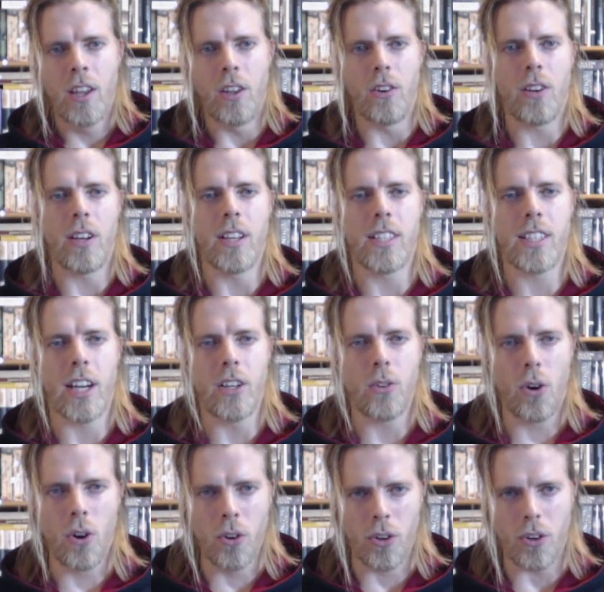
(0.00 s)
you can decide
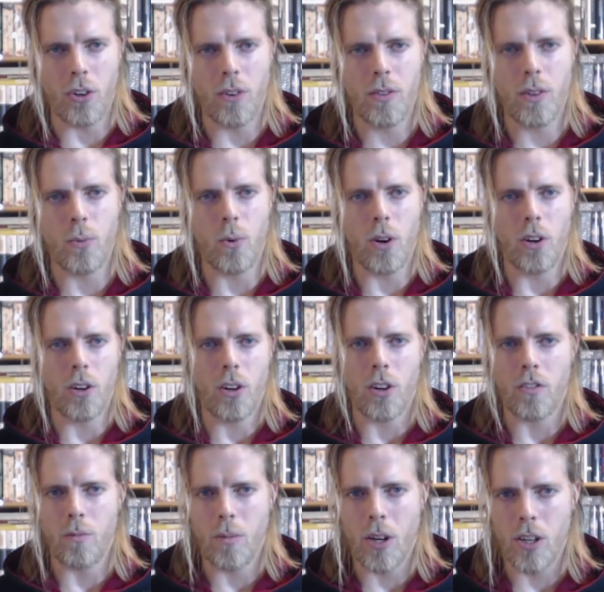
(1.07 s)
to honor the war
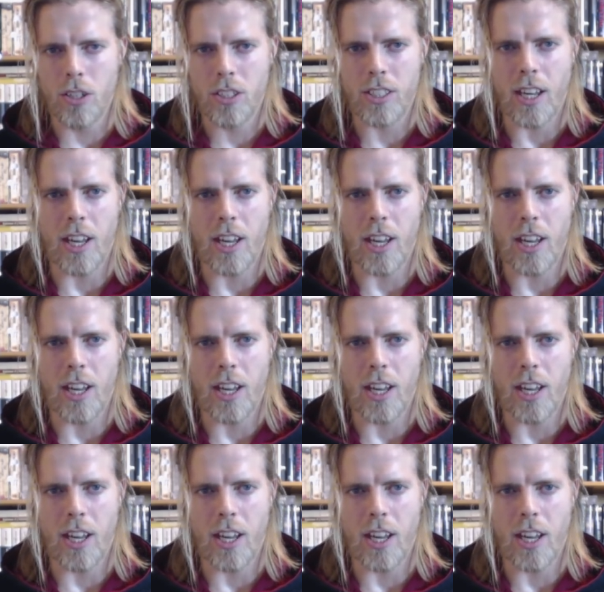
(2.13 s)
god of Mars